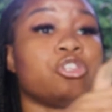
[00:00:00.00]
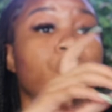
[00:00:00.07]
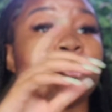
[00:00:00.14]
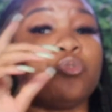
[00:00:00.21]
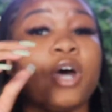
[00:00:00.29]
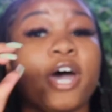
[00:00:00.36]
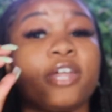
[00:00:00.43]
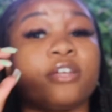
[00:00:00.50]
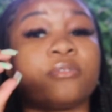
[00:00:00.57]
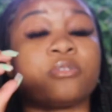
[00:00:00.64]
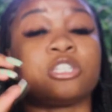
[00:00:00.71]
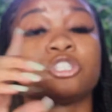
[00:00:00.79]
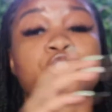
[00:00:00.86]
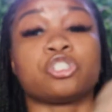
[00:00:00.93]
You
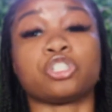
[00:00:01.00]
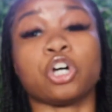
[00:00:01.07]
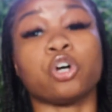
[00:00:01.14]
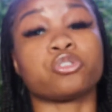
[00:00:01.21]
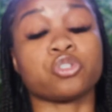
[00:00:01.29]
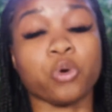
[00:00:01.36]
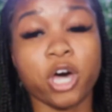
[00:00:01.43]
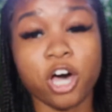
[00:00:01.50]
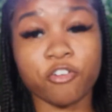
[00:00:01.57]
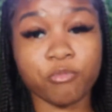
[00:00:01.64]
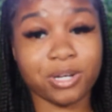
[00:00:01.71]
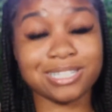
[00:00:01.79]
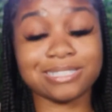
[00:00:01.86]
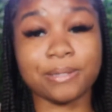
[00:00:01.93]
gotta show
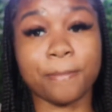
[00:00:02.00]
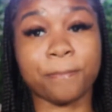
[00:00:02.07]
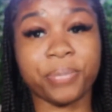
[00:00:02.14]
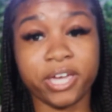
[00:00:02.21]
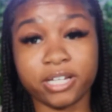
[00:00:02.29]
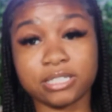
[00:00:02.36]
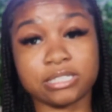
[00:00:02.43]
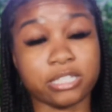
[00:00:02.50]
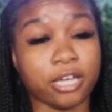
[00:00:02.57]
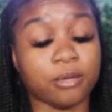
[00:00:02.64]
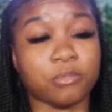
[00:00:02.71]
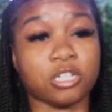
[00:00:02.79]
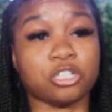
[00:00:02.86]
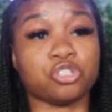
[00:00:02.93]
12 months of bank
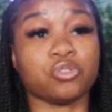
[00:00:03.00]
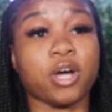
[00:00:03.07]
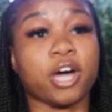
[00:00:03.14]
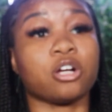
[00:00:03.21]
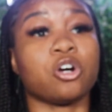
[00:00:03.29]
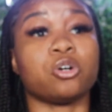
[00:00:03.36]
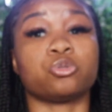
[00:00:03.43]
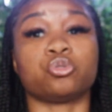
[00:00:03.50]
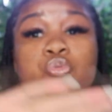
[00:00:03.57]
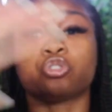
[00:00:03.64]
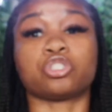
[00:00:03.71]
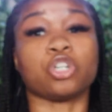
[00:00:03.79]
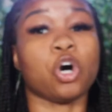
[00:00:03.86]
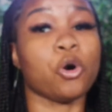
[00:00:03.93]
statements. You gotta go through
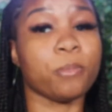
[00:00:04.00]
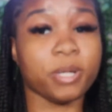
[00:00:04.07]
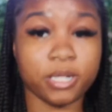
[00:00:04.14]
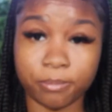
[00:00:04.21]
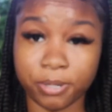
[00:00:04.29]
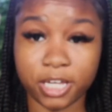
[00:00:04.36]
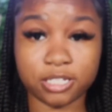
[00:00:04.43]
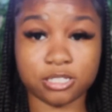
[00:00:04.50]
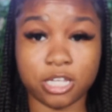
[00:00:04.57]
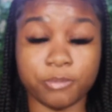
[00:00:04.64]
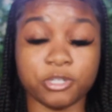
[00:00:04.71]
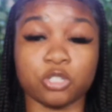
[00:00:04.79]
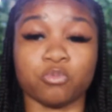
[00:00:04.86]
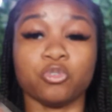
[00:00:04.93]
so many bank
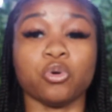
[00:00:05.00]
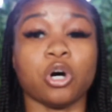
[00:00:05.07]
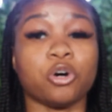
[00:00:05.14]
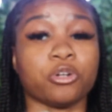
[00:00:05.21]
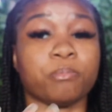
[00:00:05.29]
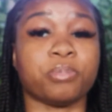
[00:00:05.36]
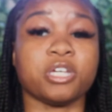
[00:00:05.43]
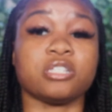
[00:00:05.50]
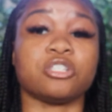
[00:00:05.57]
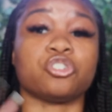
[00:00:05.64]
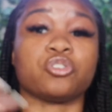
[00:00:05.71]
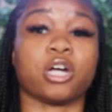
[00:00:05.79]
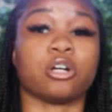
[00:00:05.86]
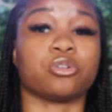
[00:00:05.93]
statements. If you own a
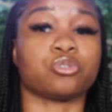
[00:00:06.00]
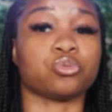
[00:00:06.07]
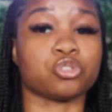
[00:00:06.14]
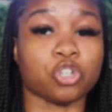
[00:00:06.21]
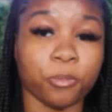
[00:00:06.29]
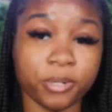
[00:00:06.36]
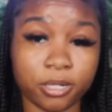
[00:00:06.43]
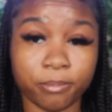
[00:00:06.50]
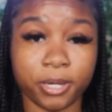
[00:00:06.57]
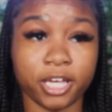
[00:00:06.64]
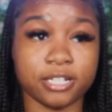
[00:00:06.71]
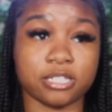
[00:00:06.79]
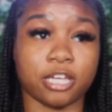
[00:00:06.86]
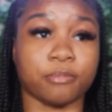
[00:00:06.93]
business, you gotta go through so many
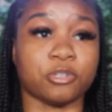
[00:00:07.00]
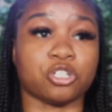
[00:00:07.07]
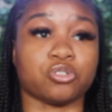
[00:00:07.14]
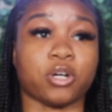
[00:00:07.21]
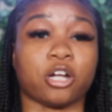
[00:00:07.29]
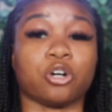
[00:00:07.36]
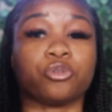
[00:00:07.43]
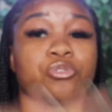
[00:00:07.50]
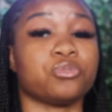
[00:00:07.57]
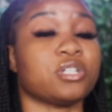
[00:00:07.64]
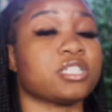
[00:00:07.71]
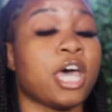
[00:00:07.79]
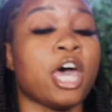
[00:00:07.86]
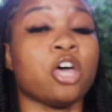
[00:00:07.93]
bank statements. You gotta go
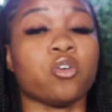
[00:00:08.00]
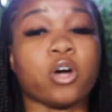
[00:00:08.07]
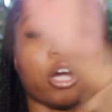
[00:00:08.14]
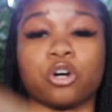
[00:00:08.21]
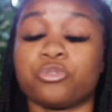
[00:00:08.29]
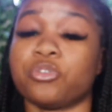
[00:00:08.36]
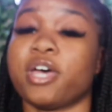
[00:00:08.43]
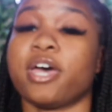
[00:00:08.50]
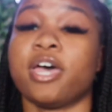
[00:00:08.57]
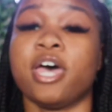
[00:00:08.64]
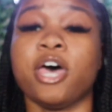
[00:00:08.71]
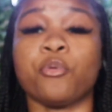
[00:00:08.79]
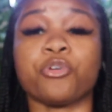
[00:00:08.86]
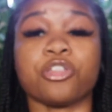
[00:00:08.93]
through this, you gotta go through that.
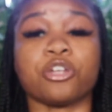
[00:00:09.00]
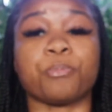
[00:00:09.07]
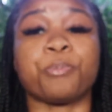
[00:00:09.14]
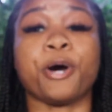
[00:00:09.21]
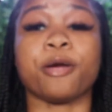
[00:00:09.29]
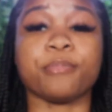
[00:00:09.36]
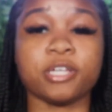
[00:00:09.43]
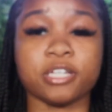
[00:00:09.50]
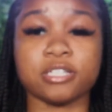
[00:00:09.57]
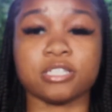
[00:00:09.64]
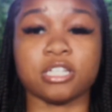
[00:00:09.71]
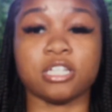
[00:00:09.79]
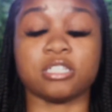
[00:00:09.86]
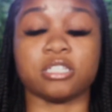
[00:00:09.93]
With an apartment,
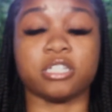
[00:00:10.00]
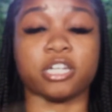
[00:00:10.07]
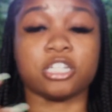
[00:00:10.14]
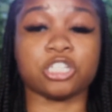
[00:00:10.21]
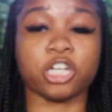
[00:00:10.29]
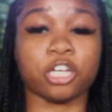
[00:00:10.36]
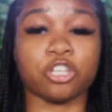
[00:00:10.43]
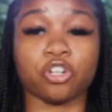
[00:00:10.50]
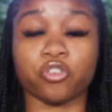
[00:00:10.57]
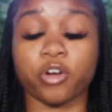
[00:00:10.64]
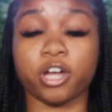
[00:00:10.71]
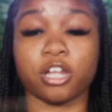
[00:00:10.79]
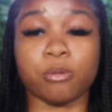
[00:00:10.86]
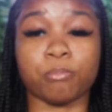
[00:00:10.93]
it's easy. They check your
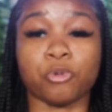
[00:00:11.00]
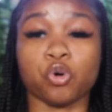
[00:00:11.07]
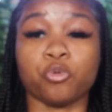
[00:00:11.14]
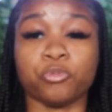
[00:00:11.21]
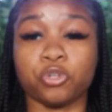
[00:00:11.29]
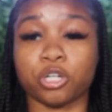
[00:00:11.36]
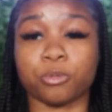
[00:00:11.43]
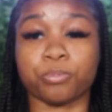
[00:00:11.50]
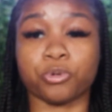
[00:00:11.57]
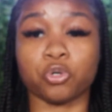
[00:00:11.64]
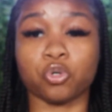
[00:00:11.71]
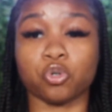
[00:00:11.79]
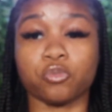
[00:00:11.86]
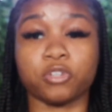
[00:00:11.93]
credit, boom, you get
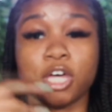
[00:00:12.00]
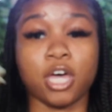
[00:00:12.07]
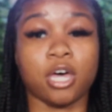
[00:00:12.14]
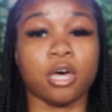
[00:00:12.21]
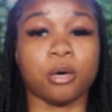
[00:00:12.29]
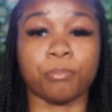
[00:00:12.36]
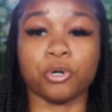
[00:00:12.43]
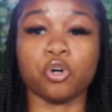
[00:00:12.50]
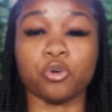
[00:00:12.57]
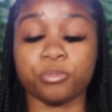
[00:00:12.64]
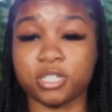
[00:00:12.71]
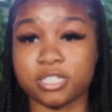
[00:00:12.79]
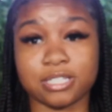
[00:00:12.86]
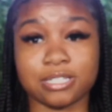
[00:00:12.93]
approved.
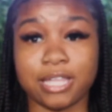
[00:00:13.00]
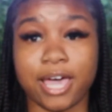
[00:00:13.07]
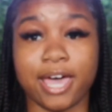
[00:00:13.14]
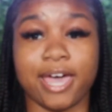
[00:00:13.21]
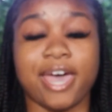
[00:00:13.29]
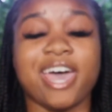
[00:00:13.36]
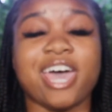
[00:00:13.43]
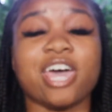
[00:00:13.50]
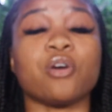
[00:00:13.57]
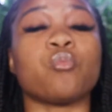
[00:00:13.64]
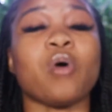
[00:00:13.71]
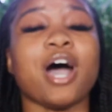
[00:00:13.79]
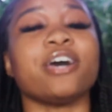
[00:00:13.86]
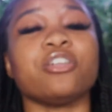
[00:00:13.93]
Boom, this is that.
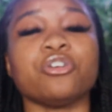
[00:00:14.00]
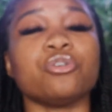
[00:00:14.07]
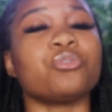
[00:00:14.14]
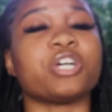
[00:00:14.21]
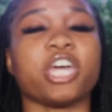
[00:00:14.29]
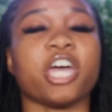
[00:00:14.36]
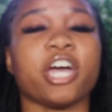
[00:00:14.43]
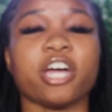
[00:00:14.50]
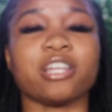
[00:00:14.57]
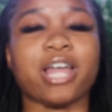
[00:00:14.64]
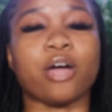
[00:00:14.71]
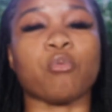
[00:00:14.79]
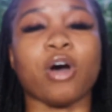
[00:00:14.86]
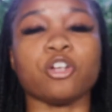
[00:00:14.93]
And why do you care?
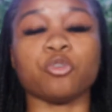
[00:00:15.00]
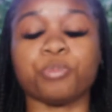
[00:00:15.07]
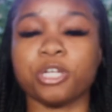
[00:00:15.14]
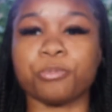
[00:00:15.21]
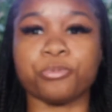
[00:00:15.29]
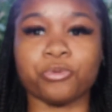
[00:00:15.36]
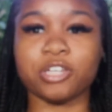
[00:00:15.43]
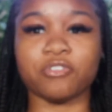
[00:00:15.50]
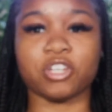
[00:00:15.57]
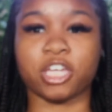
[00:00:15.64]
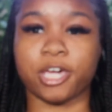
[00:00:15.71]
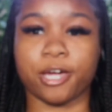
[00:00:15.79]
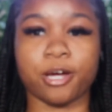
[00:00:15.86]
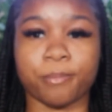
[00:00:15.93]
Like, why do people
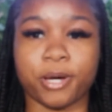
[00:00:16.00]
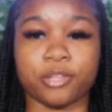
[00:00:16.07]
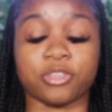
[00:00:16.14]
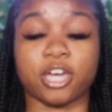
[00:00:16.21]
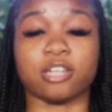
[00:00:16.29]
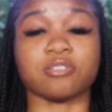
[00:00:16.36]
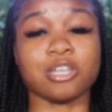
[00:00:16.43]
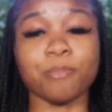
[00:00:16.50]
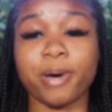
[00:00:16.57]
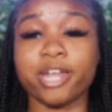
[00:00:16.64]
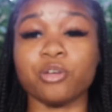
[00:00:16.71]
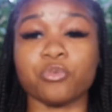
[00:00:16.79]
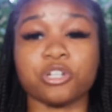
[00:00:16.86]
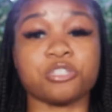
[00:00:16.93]
even care about that? If
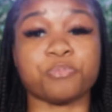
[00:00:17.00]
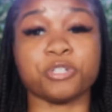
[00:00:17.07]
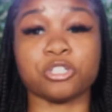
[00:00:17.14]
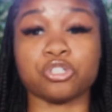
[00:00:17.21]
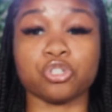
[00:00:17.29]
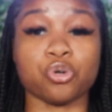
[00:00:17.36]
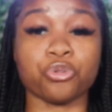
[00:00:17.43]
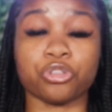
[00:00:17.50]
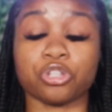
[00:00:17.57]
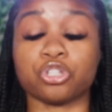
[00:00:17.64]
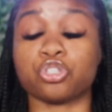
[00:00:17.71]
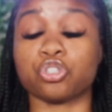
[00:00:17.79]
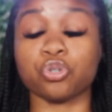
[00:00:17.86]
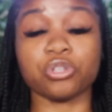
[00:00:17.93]
somebody wanna spend
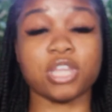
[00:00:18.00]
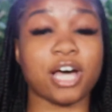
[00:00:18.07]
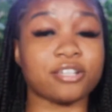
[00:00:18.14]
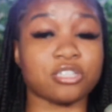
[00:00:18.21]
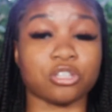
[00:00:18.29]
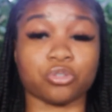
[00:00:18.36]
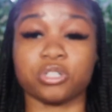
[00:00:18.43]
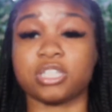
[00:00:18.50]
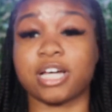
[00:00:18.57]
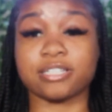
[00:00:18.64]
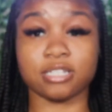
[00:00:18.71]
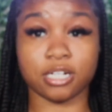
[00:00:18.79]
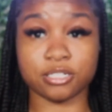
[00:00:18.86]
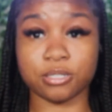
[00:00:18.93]
$2,000,
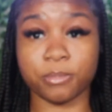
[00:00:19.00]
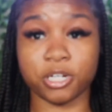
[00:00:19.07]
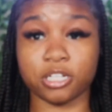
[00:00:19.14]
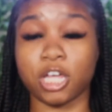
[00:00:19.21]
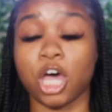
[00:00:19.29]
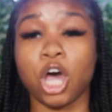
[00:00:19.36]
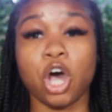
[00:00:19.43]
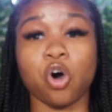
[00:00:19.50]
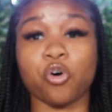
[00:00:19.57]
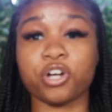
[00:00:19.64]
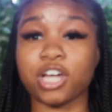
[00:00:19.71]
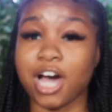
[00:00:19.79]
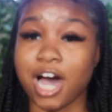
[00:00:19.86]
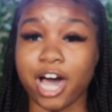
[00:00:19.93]
$3,000 a month
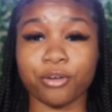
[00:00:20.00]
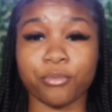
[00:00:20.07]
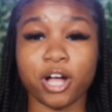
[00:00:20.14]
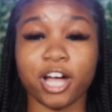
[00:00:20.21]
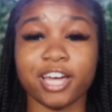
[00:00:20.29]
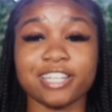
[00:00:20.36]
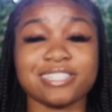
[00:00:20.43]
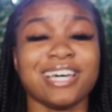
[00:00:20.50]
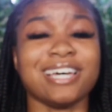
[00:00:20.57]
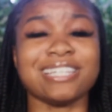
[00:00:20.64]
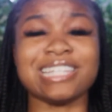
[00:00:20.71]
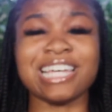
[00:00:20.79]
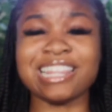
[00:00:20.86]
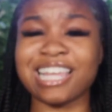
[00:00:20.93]
on a high rise,
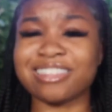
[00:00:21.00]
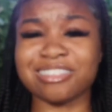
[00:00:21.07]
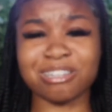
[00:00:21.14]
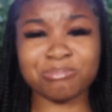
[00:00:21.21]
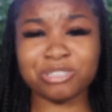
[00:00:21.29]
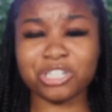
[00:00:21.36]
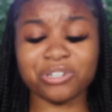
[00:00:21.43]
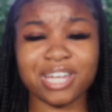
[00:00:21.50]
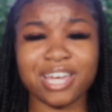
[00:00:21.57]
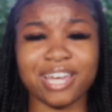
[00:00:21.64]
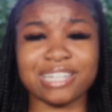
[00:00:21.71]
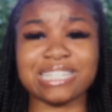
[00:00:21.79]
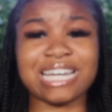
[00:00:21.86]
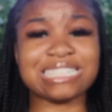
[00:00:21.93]
then let them do
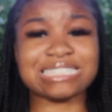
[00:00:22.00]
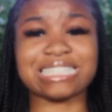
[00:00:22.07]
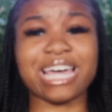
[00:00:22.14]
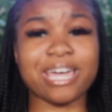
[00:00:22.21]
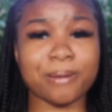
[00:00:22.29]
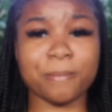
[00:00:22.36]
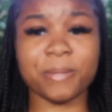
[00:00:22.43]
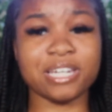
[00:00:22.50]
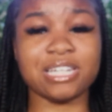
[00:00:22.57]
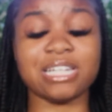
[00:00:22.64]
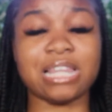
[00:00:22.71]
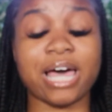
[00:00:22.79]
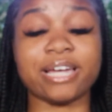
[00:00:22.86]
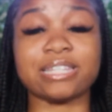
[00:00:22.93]
that. That's their
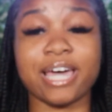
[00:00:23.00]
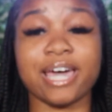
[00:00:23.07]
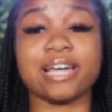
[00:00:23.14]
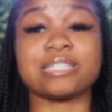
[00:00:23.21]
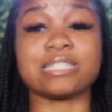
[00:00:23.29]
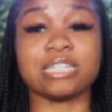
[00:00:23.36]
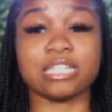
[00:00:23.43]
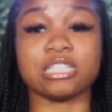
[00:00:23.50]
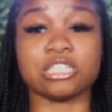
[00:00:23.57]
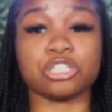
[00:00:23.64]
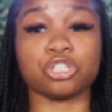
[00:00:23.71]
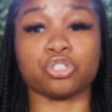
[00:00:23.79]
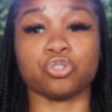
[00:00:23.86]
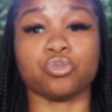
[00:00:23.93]
money. Like, that has
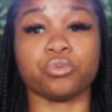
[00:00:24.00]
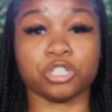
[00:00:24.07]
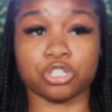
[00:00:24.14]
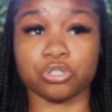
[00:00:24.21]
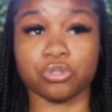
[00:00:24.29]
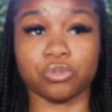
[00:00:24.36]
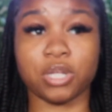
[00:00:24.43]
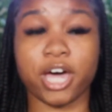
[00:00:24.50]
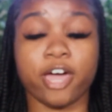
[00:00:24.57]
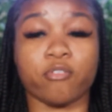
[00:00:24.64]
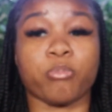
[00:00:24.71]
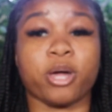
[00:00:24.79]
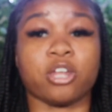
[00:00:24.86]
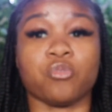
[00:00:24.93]
nothing to do with you. Not
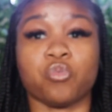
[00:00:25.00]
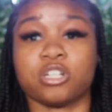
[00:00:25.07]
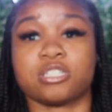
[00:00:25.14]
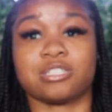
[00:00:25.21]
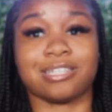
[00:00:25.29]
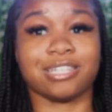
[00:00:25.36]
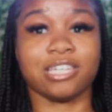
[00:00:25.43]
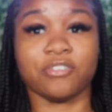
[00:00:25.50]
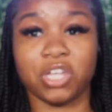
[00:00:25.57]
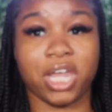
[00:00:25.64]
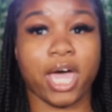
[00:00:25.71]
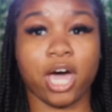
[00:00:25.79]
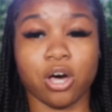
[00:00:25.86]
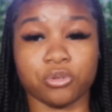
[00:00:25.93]
everybody wants to live
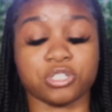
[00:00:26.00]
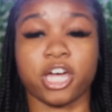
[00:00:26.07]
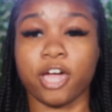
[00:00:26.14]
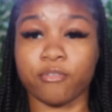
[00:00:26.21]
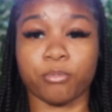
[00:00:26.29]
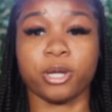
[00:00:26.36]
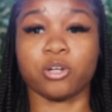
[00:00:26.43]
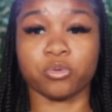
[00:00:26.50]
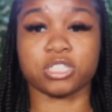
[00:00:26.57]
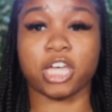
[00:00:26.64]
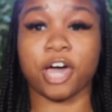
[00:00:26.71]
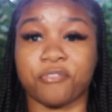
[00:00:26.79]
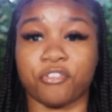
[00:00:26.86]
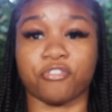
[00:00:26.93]
in a house. Not everybody wants
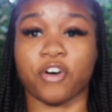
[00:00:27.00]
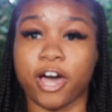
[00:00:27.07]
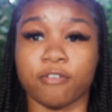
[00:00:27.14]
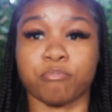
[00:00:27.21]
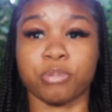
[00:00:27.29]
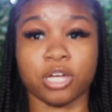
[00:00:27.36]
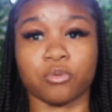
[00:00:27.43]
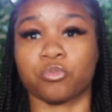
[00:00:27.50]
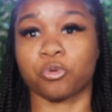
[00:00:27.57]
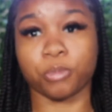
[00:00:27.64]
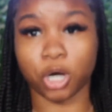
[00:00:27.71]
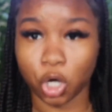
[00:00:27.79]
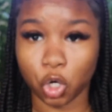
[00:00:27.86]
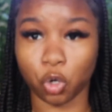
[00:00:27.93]
to a
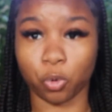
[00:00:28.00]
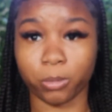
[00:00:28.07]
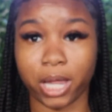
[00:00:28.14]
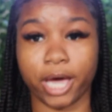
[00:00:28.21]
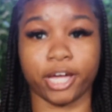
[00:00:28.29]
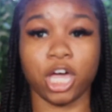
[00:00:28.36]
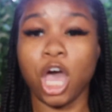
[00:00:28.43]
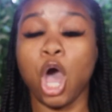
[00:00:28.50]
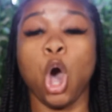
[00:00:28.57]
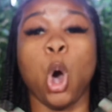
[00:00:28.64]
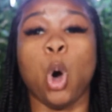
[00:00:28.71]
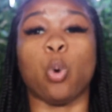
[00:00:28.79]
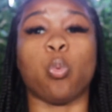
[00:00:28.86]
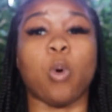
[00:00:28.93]
5-bedroom home. Like,
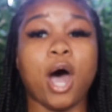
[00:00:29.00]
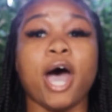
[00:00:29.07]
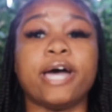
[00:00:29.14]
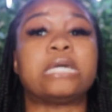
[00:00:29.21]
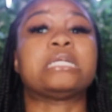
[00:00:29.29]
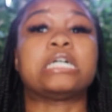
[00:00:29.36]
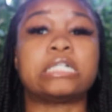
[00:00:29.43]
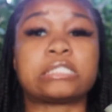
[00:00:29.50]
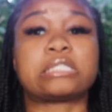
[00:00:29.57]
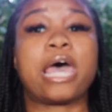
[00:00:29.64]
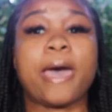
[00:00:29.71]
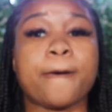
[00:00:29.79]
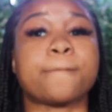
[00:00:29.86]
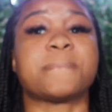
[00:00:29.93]
why does
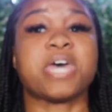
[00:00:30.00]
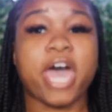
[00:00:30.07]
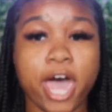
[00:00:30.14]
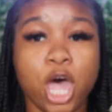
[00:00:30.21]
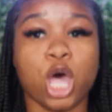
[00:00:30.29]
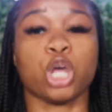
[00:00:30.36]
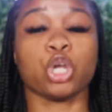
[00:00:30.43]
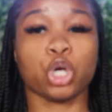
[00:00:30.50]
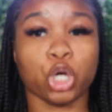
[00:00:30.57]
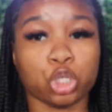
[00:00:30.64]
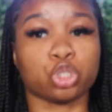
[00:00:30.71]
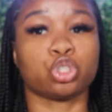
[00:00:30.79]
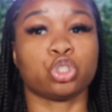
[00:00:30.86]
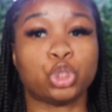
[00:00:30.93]
that
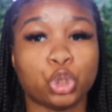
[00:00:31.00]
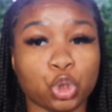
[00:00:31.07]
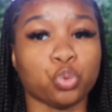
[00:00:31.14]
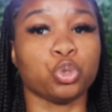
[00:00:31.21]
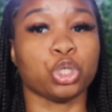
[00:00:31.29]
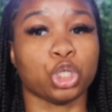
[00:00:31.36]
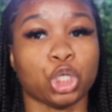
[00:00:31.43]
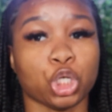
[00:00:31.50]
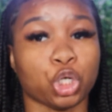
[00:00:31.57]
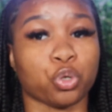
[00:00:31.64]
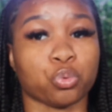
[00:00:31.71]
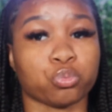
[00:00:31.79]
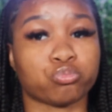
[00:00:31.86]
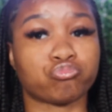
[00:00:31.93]
matter to
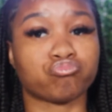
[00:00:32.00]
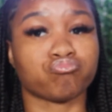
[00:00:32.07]
you?